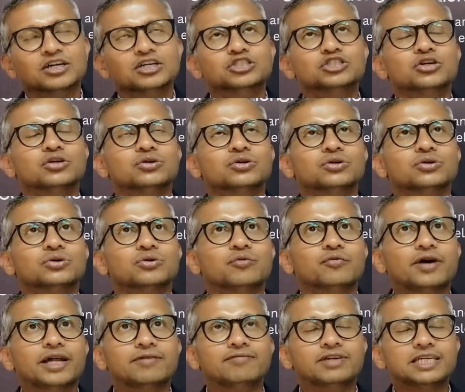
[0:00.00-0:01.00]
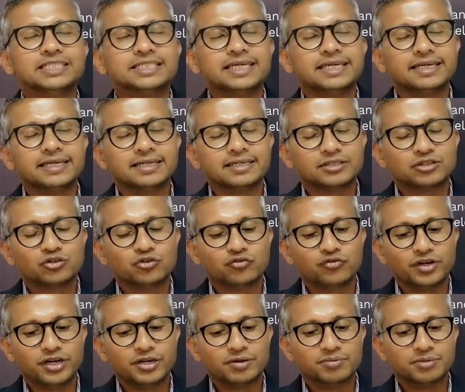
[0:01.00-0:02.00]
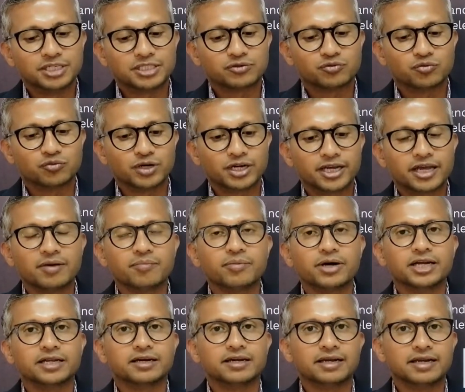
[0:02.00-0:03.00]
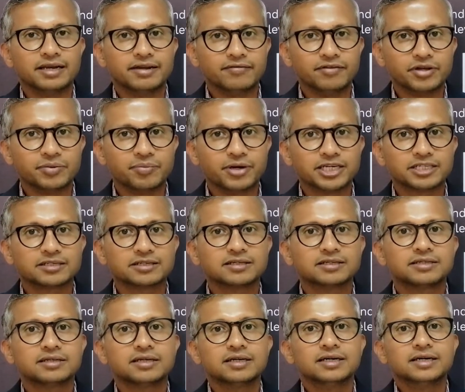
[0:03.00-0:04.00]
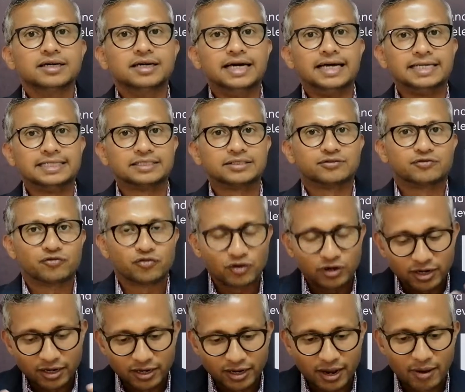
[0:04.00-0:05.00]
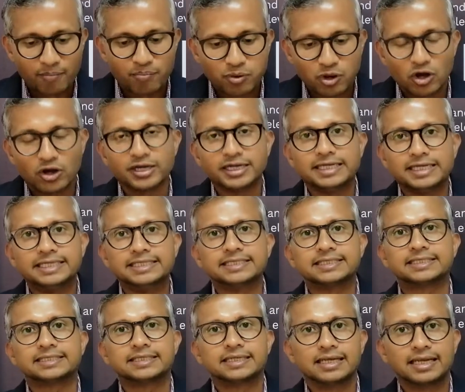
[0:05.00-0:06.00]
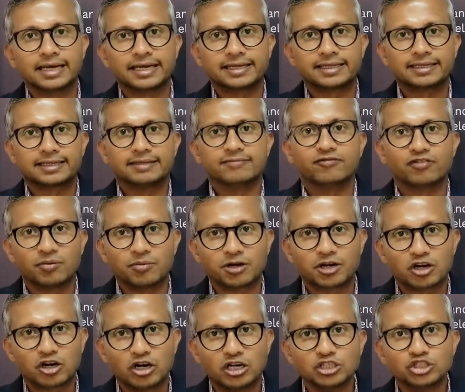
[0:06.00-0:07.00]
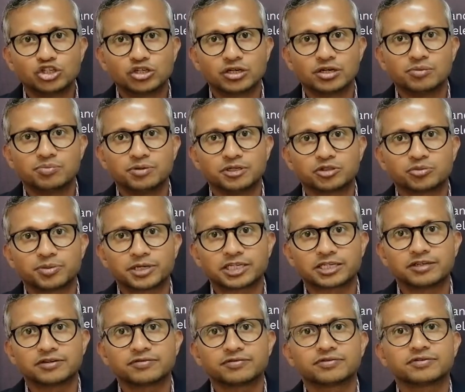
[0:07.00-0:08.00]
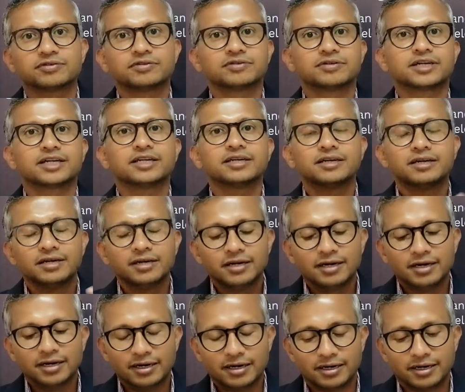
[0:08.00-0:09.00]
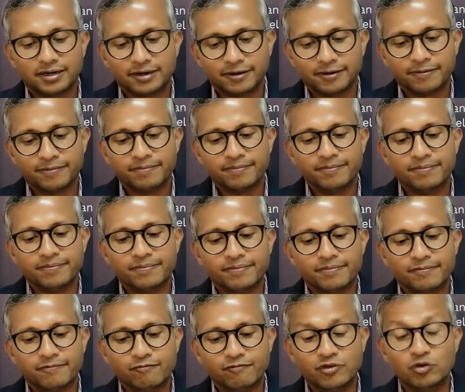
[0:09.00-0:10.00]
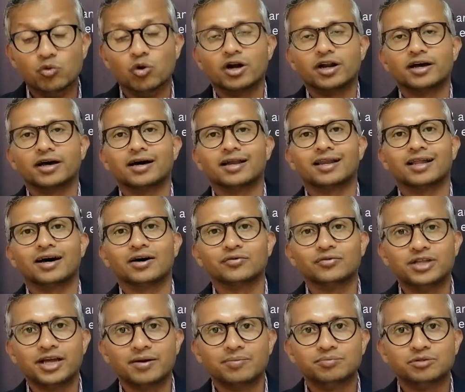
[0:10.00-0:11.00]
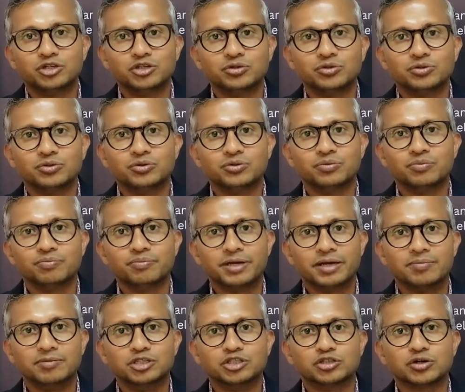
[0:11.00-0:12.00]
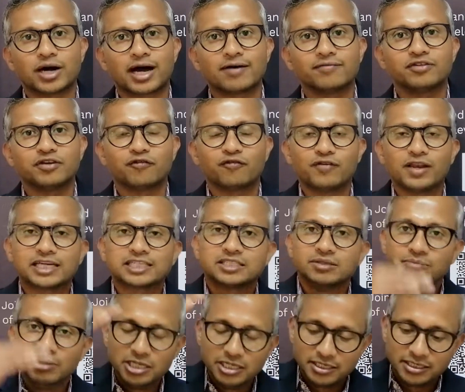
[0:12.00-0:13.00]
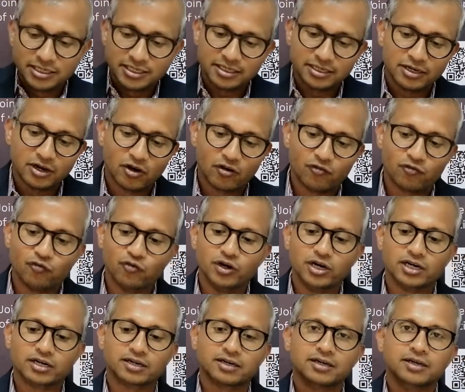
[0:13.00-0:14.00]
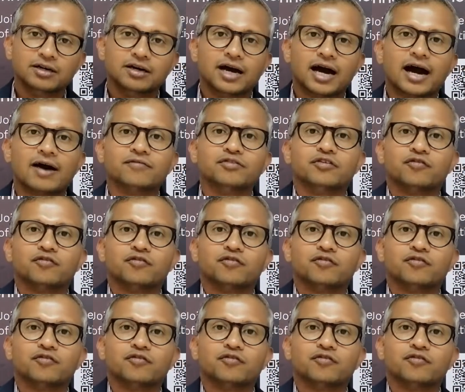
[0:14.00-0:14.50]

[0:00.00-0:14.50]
So when we say true freedom is working better and living better, it's for our employees, like from a cultural perspective, right? We want to allow them to be able to have the flexibility of work, have